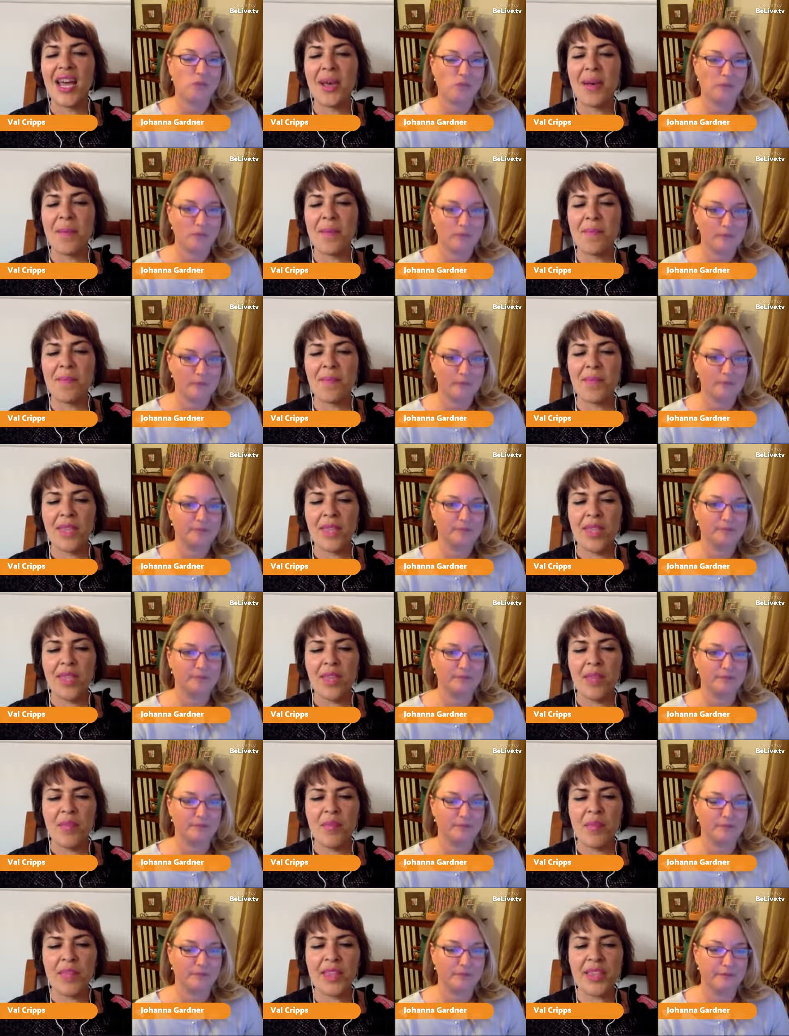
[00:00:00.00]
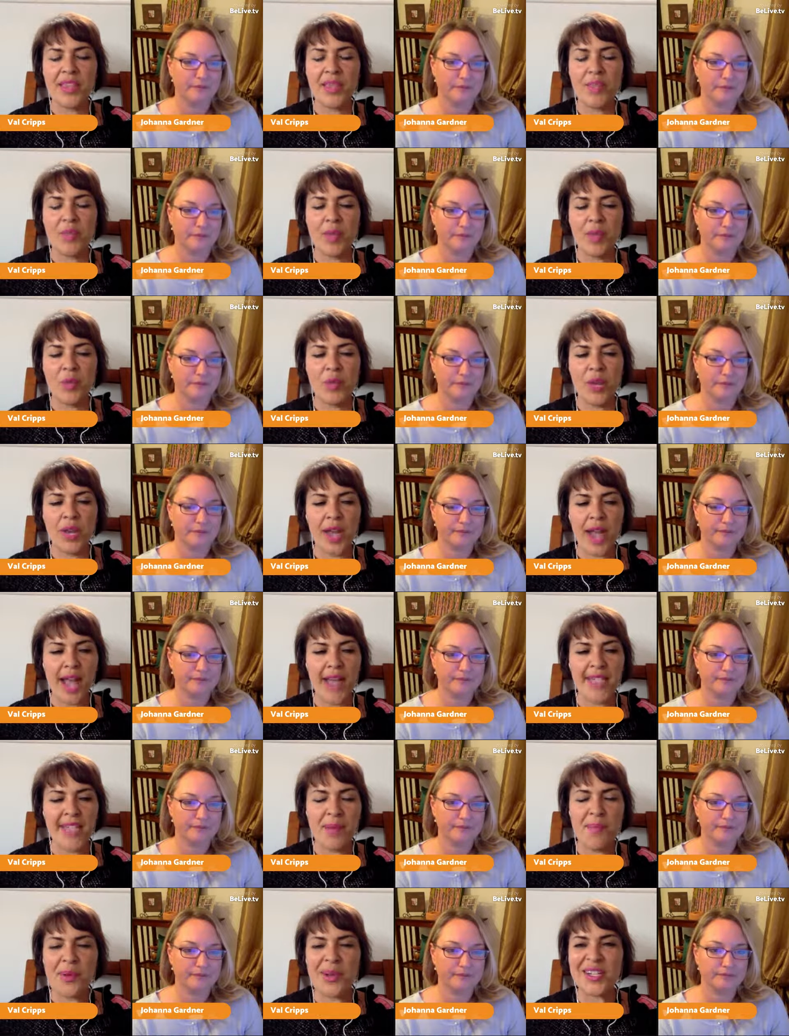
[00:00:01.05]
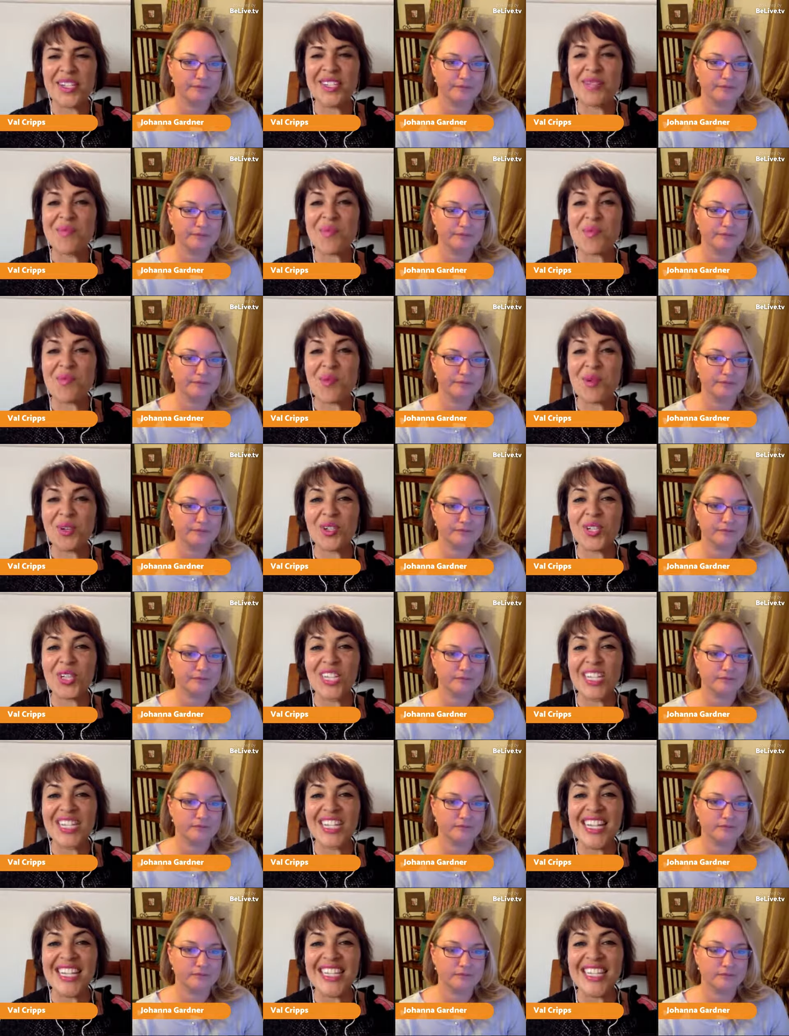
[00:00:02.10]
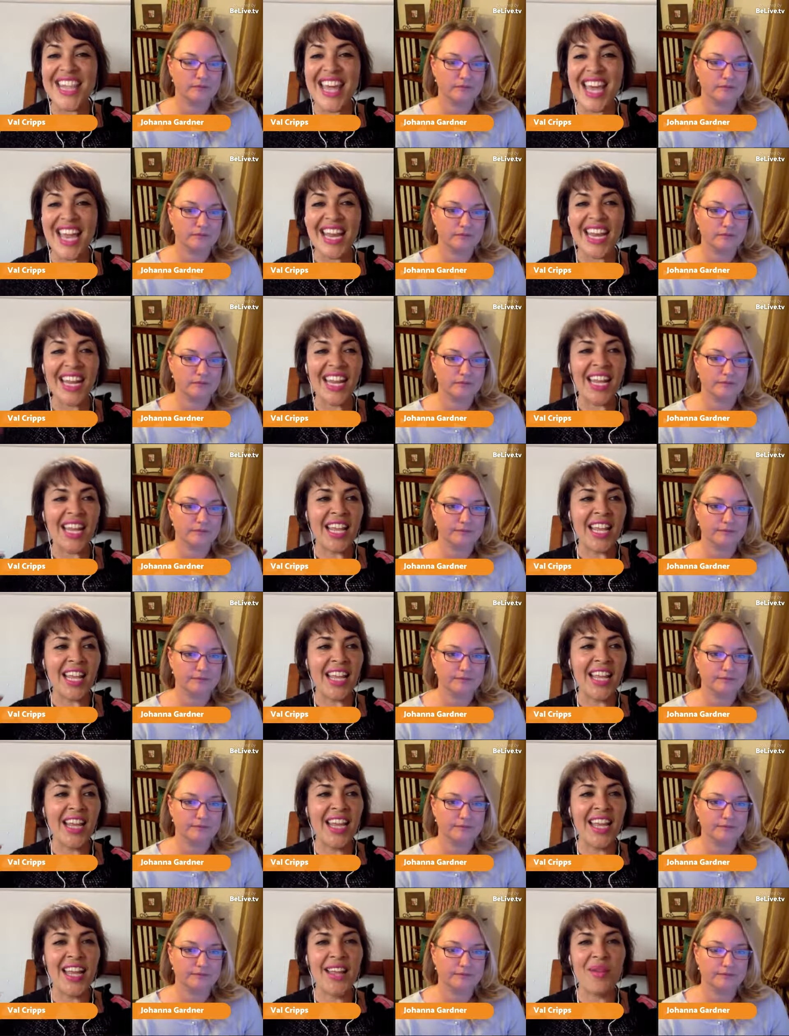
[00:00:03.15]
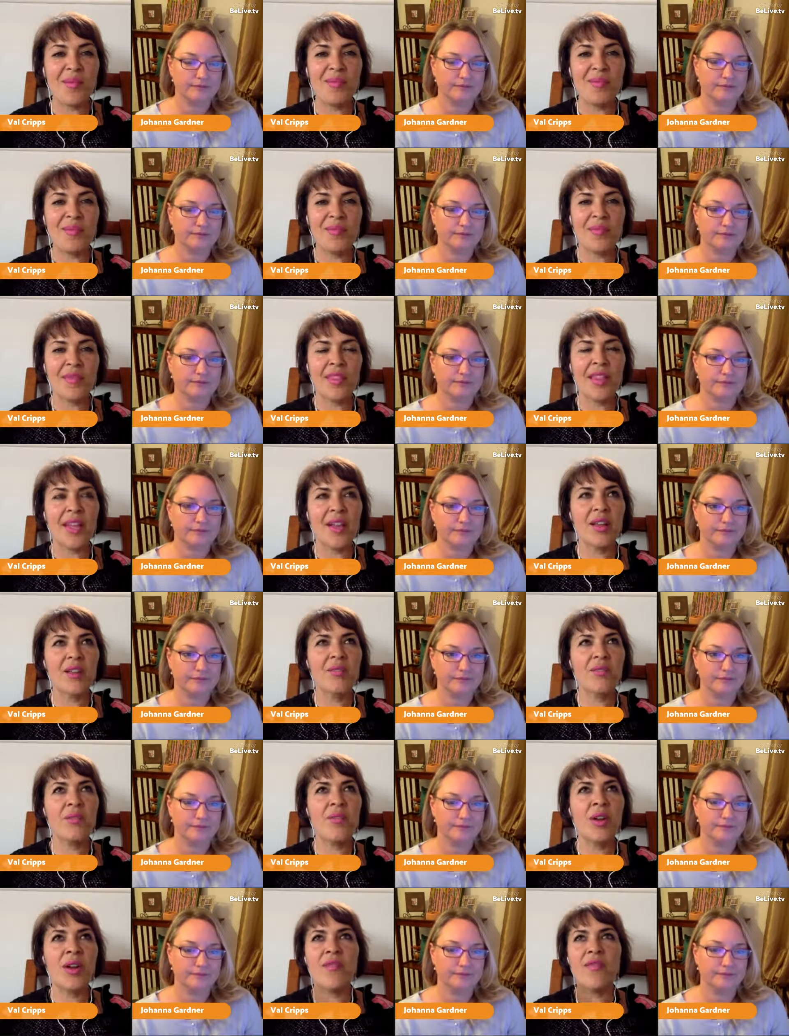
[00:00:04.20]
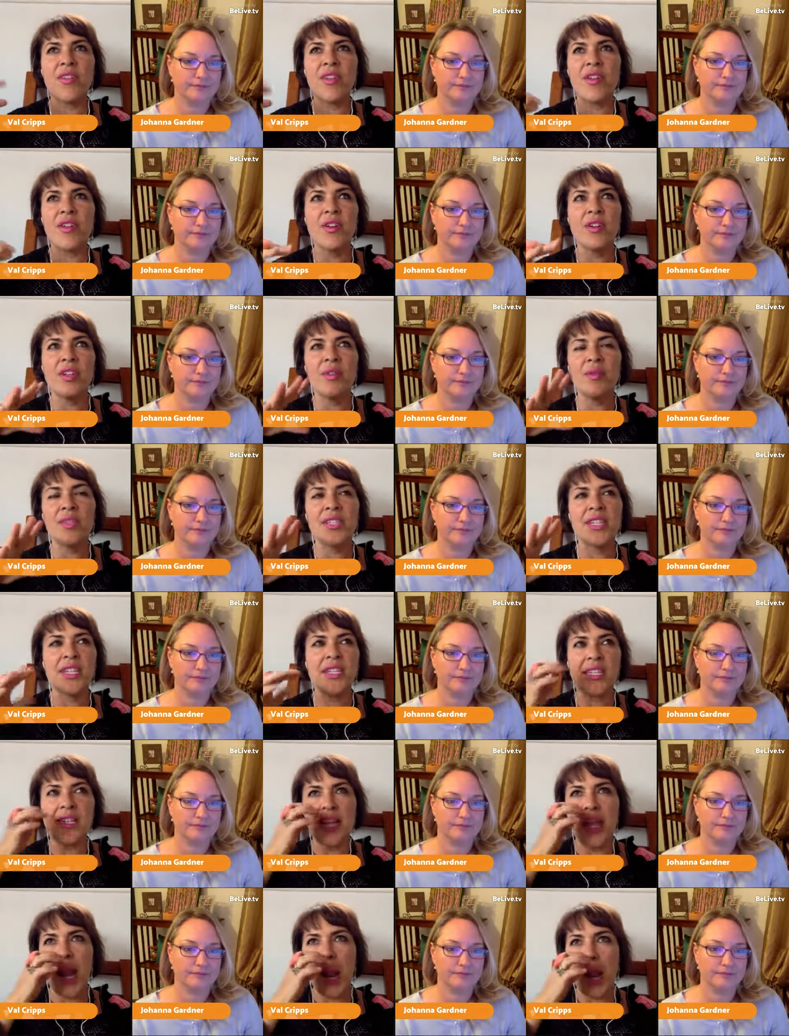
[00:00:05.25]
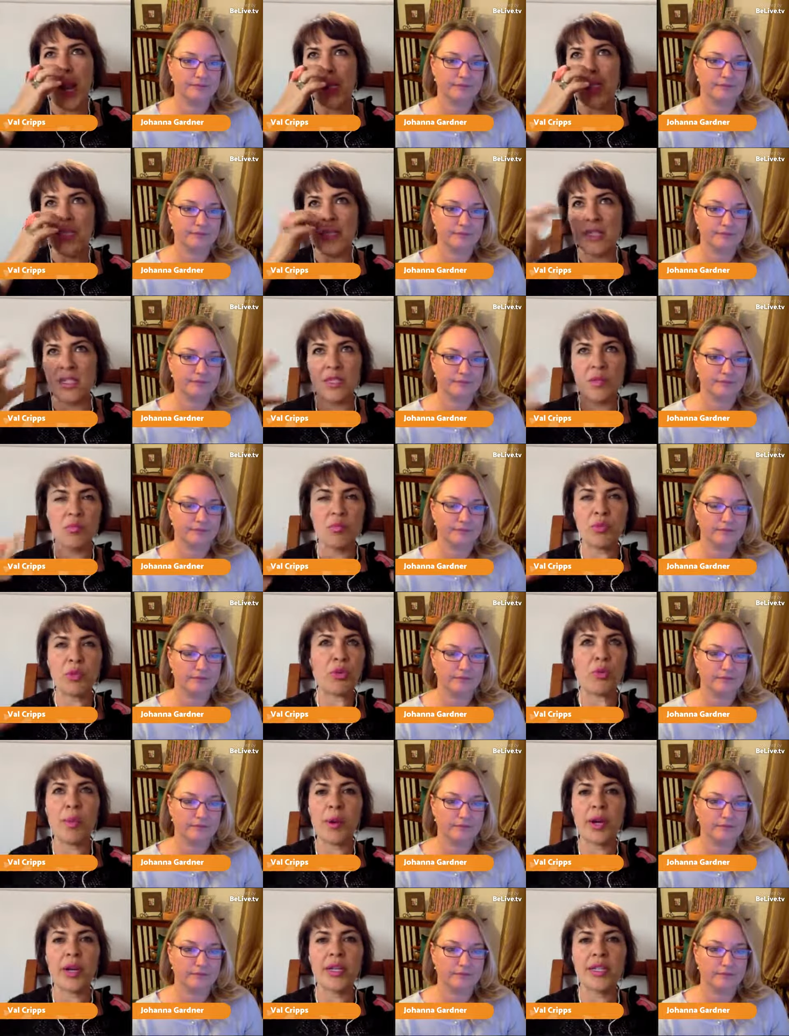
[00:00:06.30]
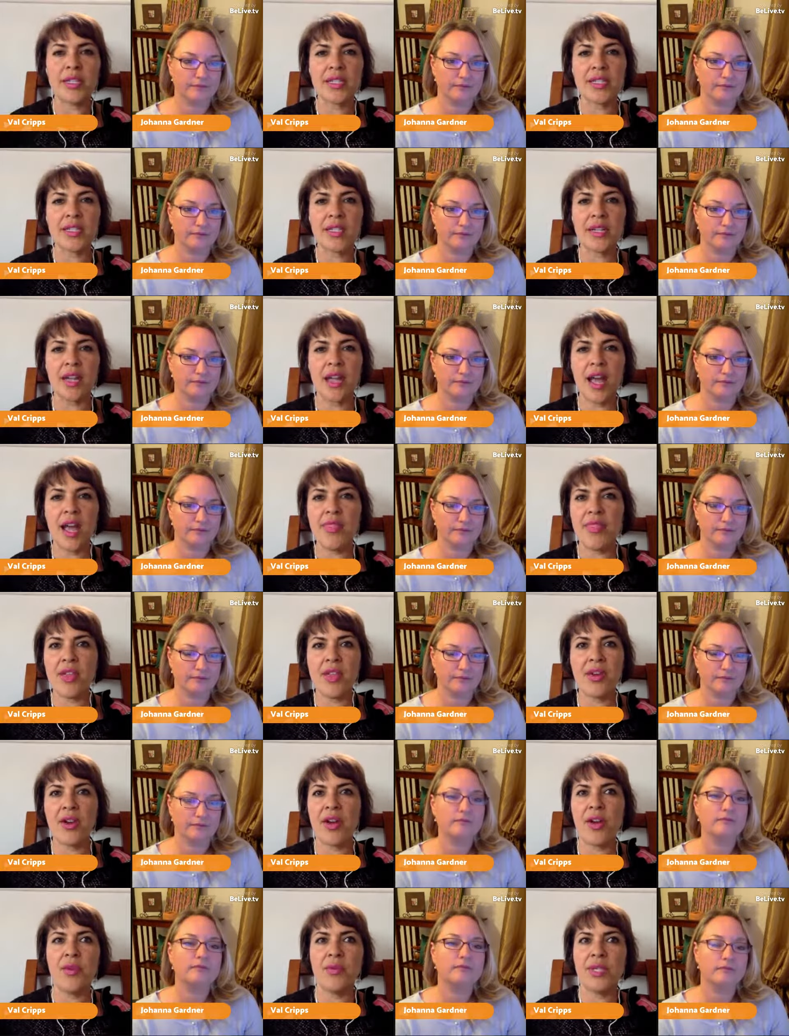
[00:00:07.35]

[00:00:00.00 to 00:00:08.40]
Speaker 1: Um, but but what has happened on some of the portraits is that um, like one of the early ones I did, I did some bluebirds, and the